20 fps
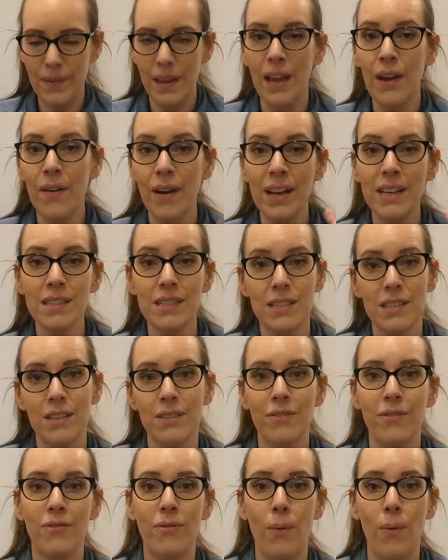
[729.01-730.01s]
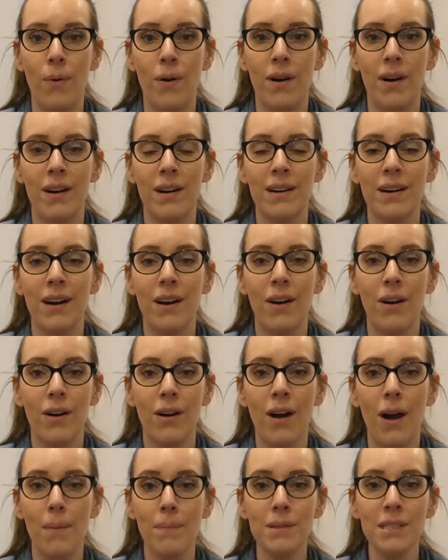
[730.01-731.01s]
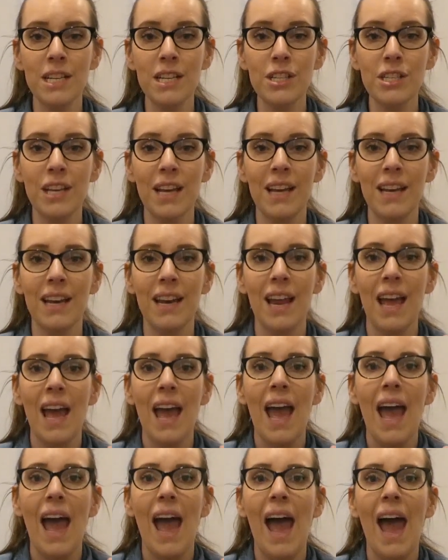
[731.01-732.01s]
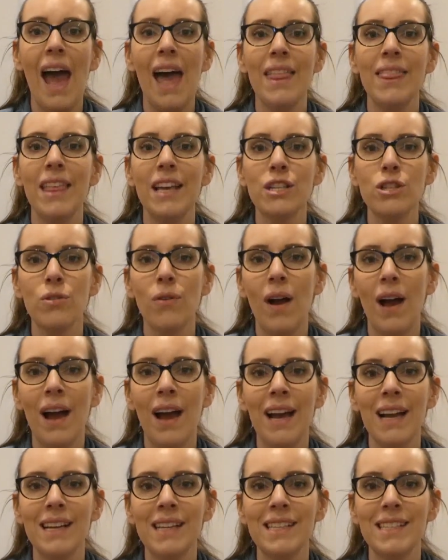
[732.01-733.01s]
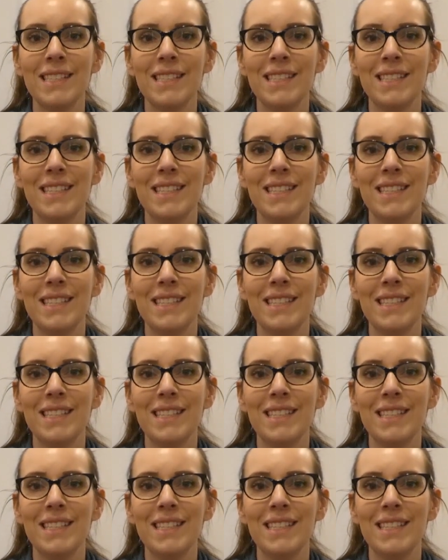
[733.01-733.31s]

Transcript: earrings for her competition, and they tried